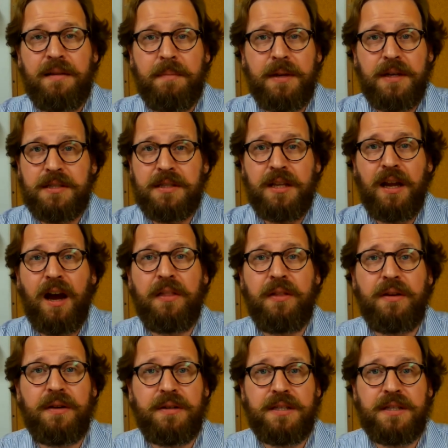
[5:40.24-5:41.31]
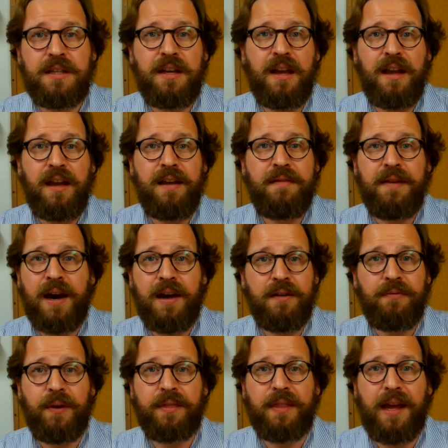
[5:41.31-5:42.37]
because the others gave out
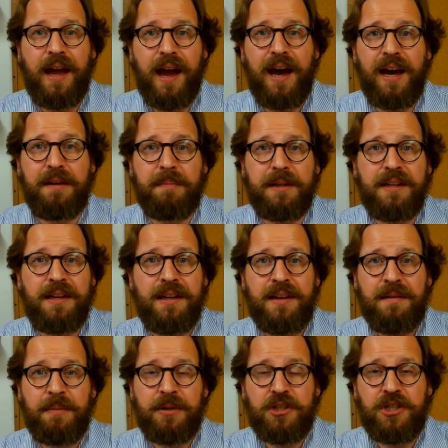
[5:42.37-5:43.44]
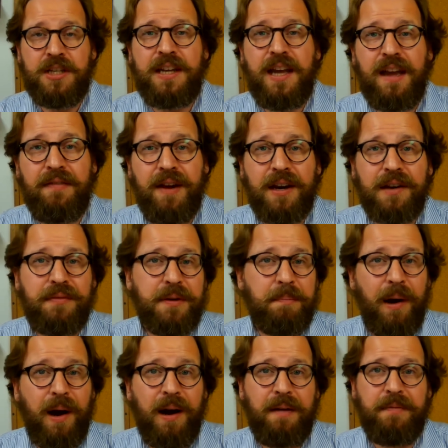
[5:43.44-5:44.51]
of what they had, but, but she gave out of her
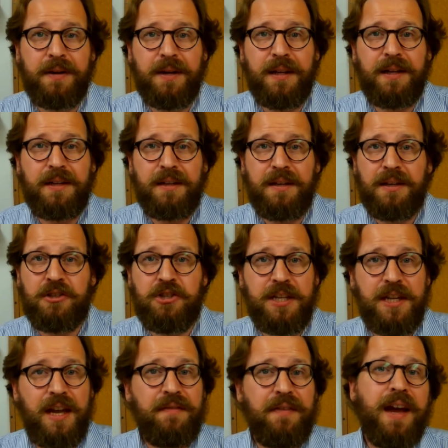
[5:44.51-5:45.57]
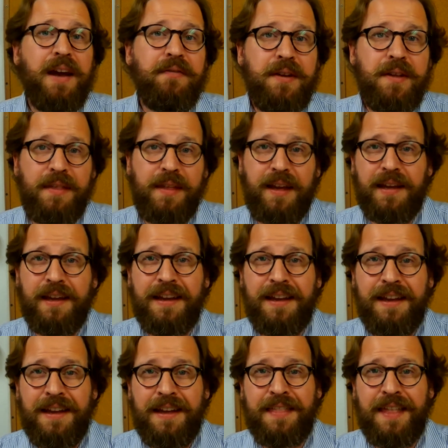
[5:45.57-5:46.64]
poverty, and she gave everything
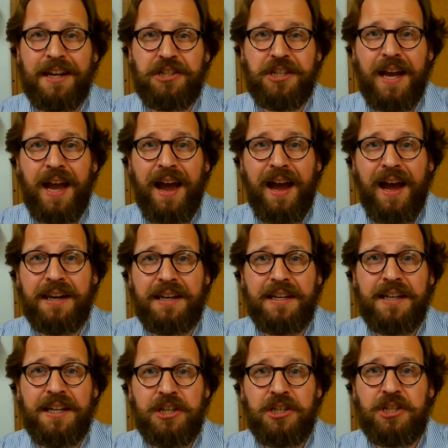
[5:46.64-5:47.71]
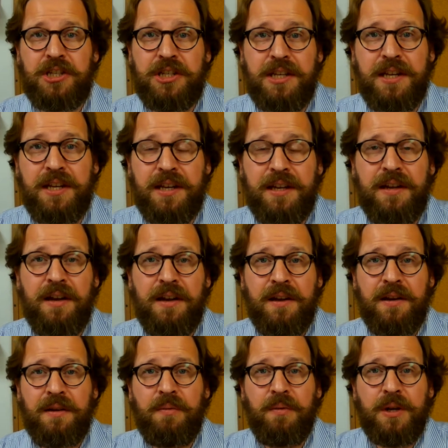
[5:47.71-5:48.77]
that she had. She
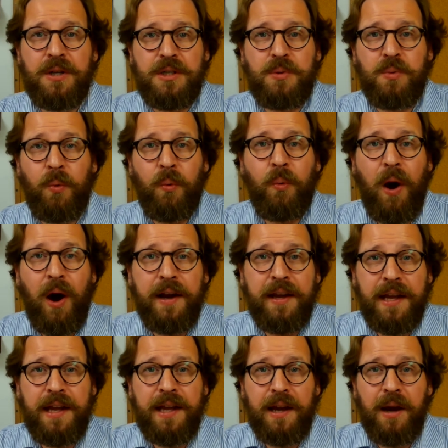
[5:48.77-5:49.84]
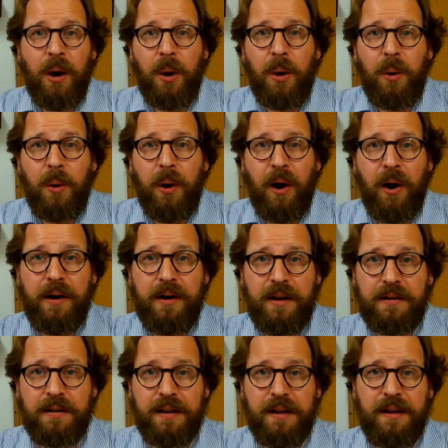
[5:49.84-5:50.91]
was walking
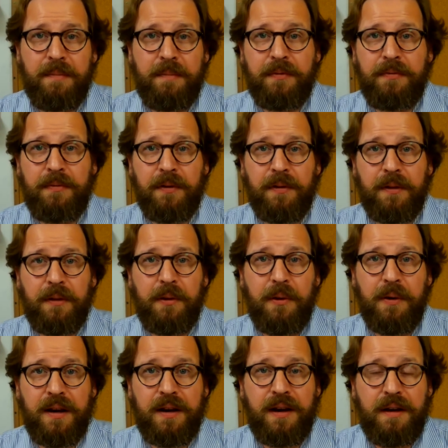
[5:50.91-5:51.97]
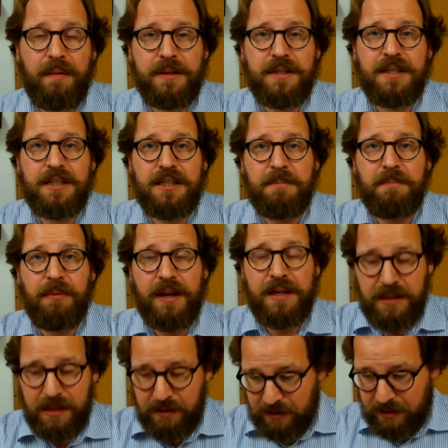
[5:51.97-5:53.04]
wholeheartedly before the Lord and it was
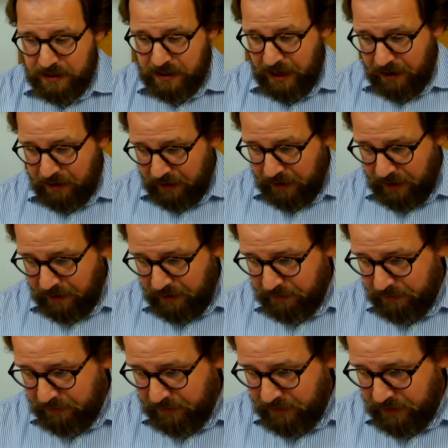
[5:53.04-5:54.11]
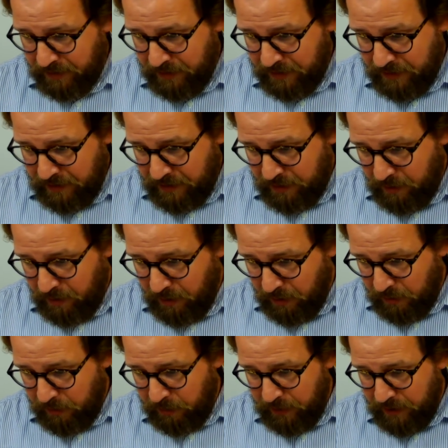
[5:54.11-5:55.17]
expressed in her desire to give. Or,
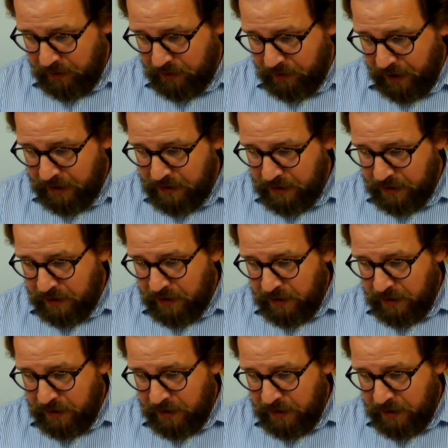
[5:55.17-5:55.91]
or think of that